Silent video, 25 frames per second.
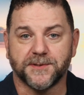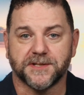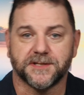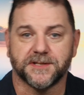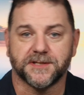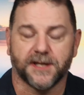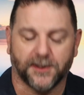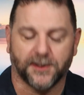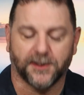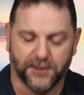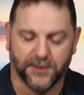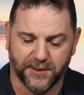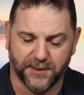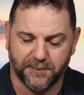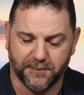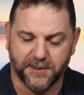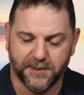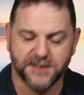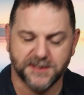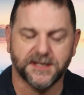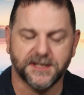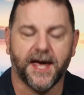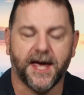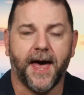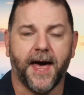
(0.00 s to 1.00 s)
as I call them,
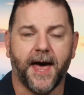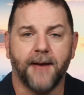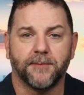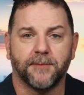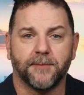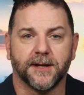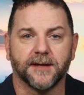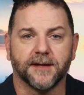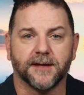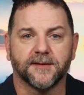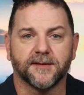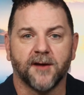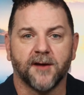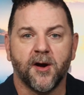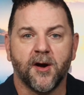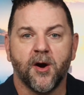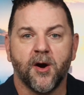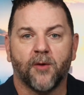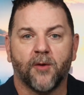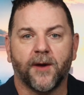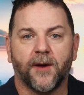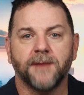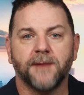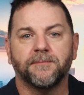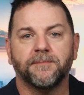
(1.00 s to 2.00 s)
his cabinet,
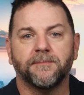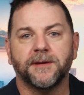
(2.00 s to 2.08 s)
right?